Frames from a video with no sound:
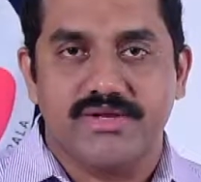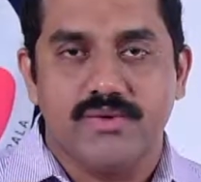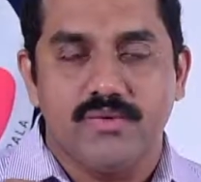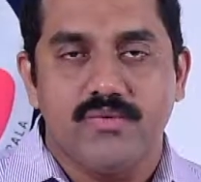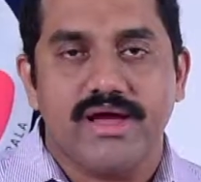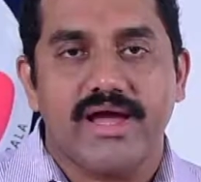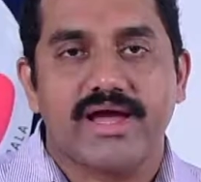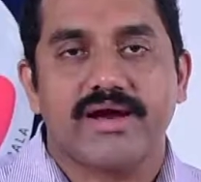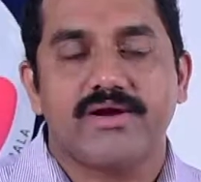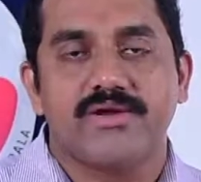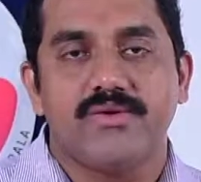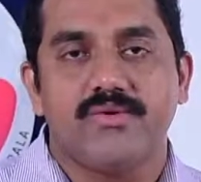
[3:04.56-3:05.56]
new
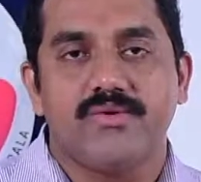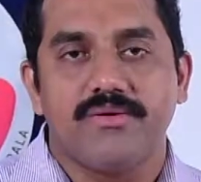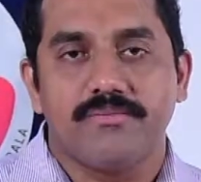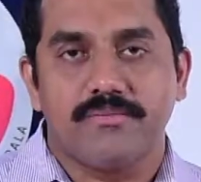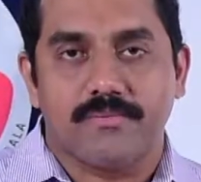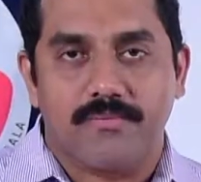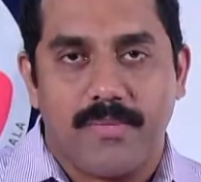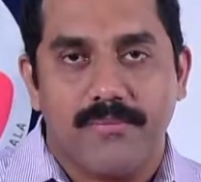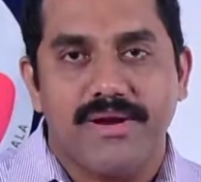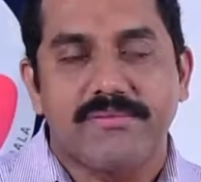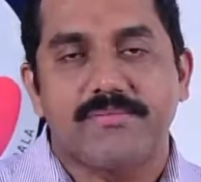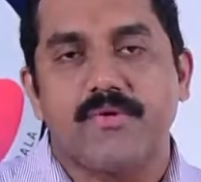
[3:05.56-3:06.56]

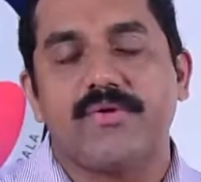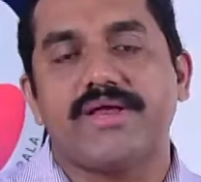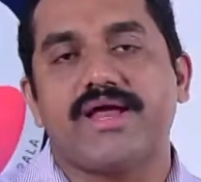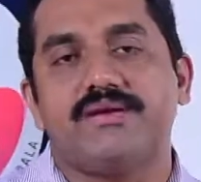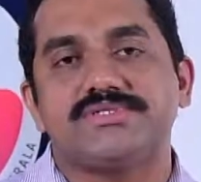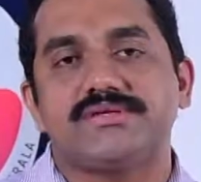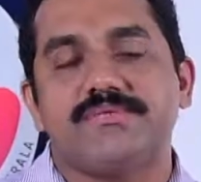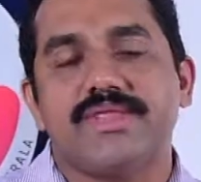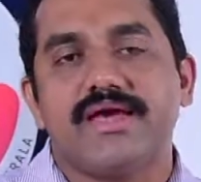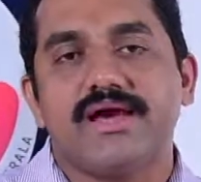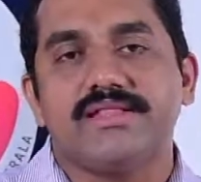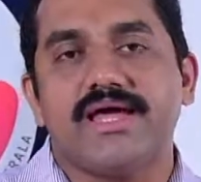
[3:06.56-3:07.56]
public programs
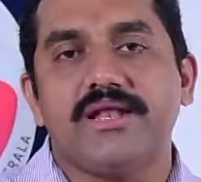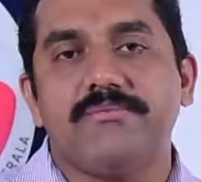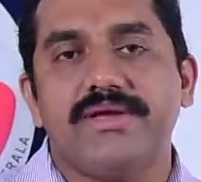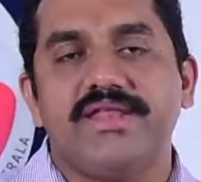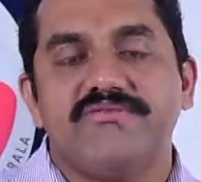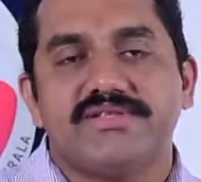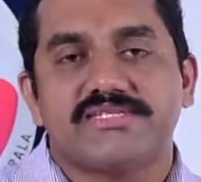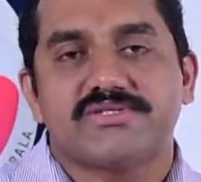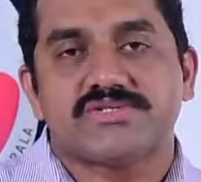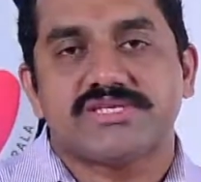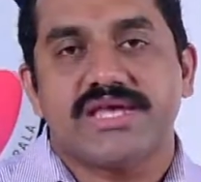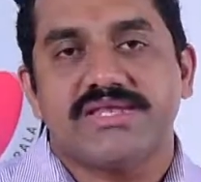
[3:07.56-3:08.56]
that benefit the
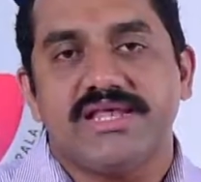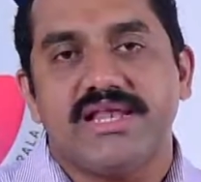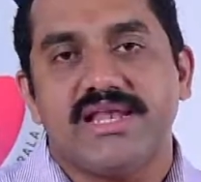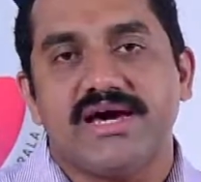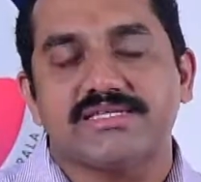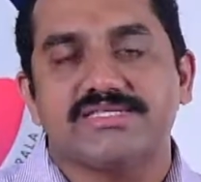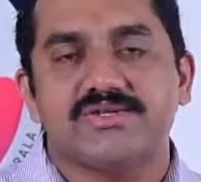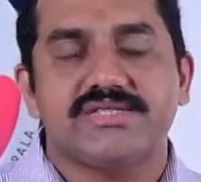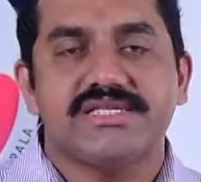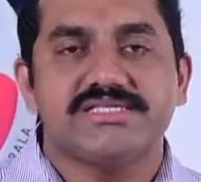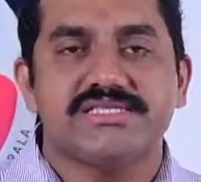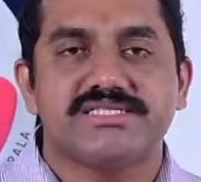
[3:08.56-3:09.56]
society in large. So
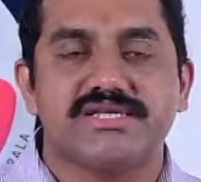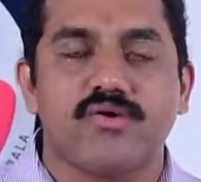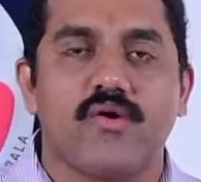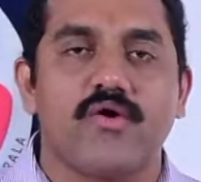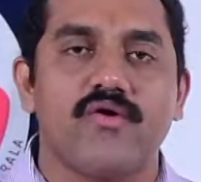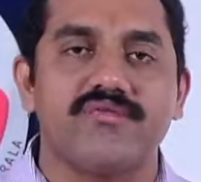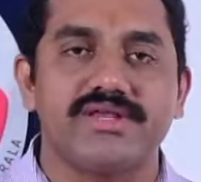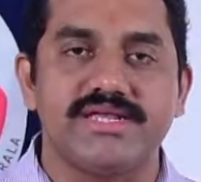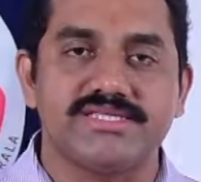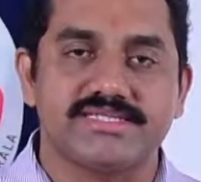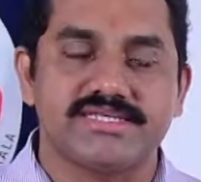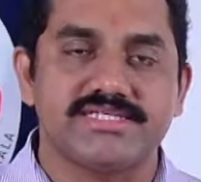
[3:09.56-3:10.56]
this is one of the
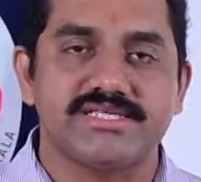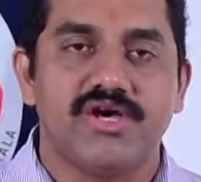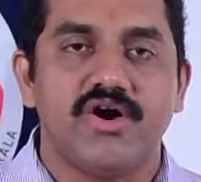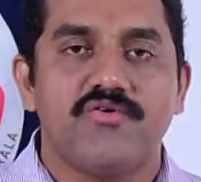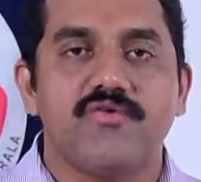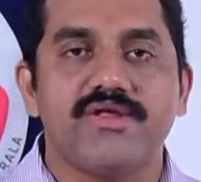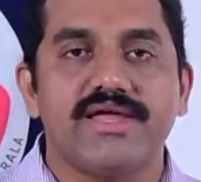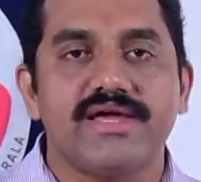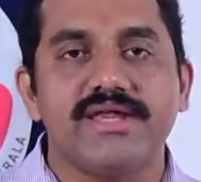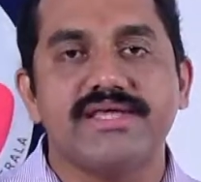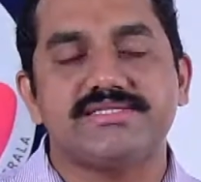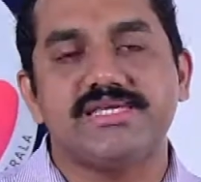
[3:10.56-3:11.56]
reasons for
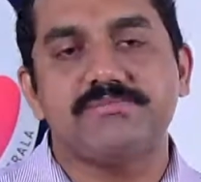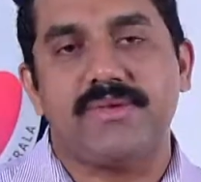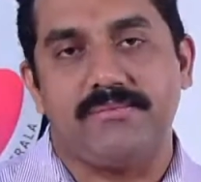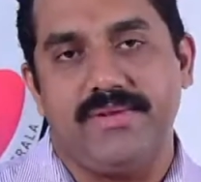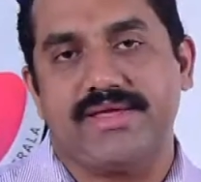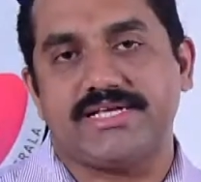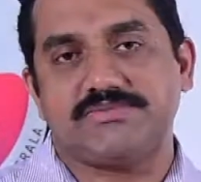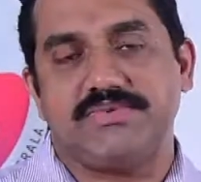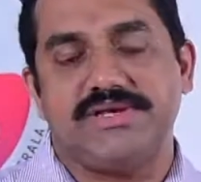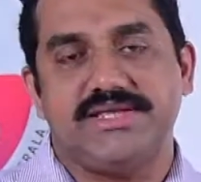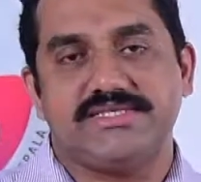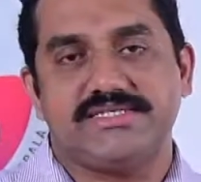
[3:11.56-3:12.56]
increasing public
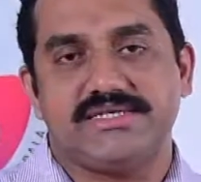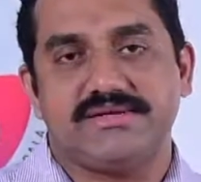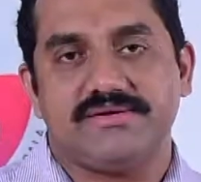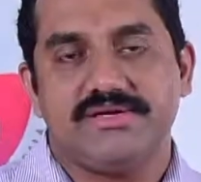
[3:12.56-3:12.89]
expenditure.